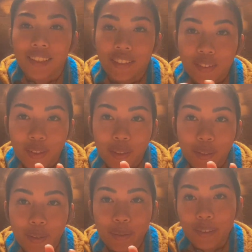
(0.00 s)

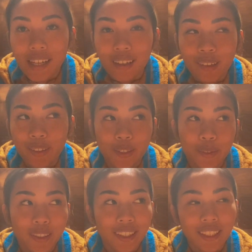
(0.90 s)
So now the
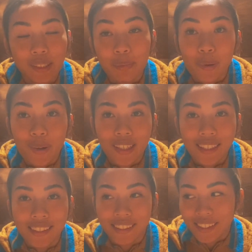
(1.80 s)
tree is more or
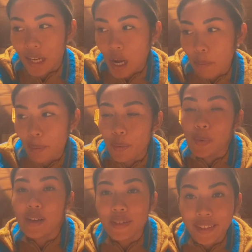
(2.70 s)
less set up.
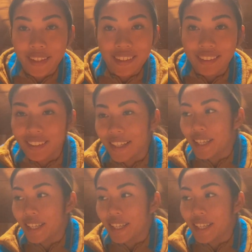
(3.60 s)
We're just gonna set